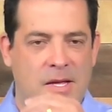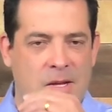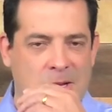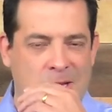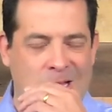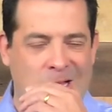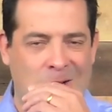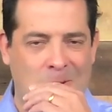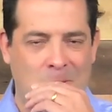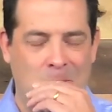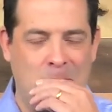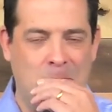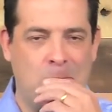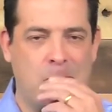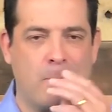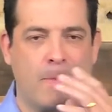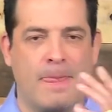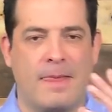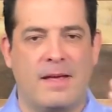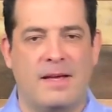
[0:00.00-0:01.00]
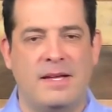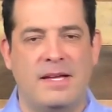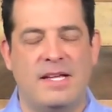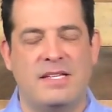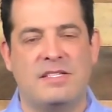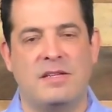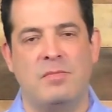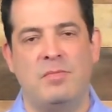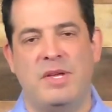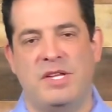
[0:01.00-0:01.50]
Now,
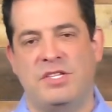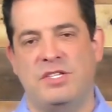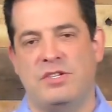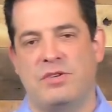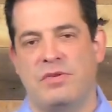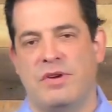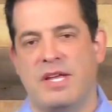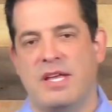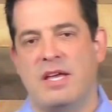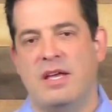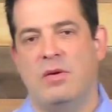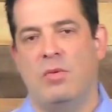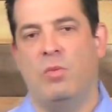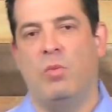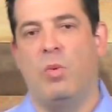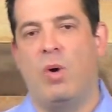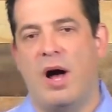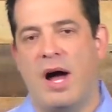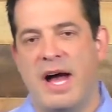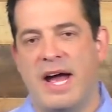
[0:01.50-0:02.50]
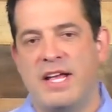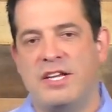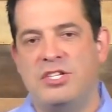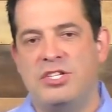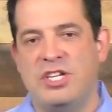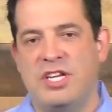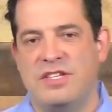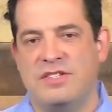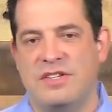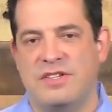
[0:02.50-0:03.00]
it's a mystery why
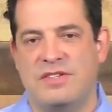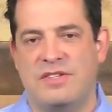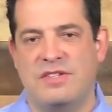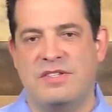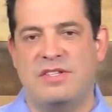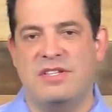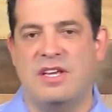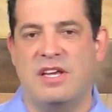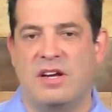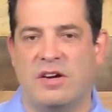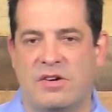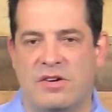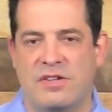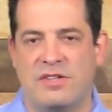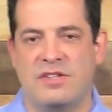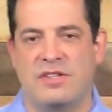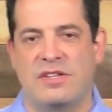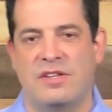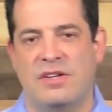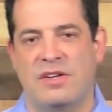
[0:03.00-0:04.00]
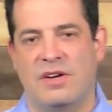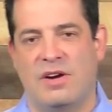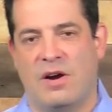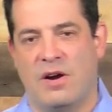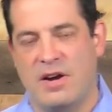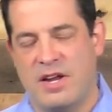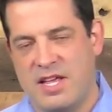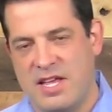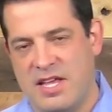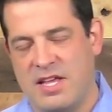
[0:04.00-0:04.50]
Jesus' tears
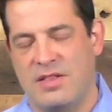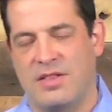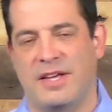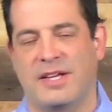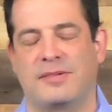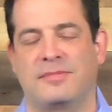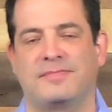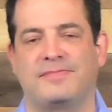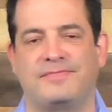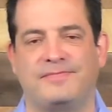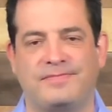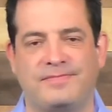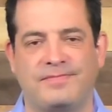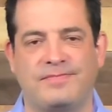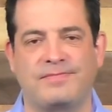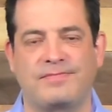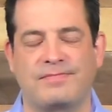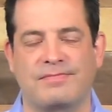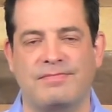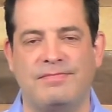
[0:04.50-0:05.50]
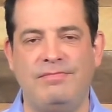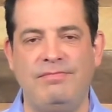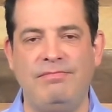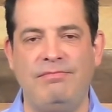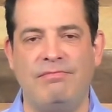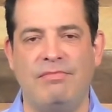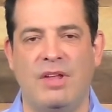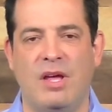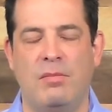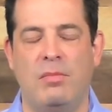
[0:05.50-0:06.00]
are healing.
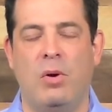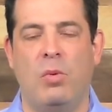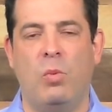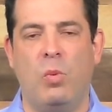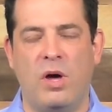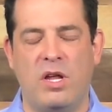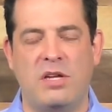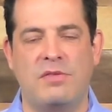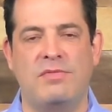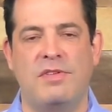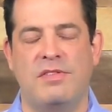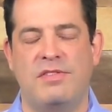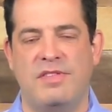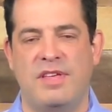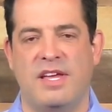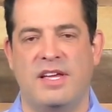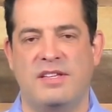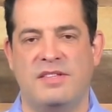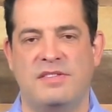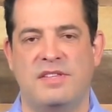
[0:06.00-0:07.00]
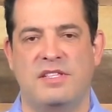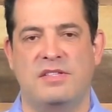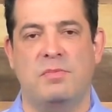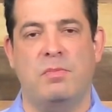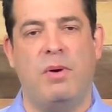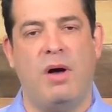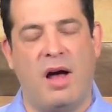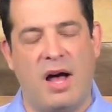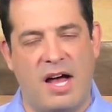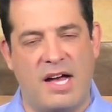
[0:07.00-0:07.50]
But one of the things that's
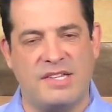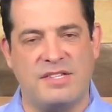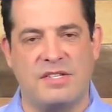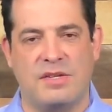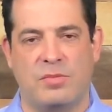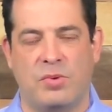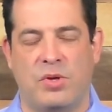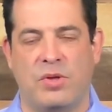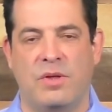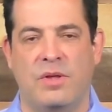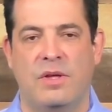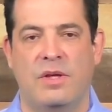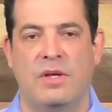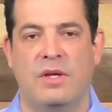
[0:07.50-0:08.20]
possible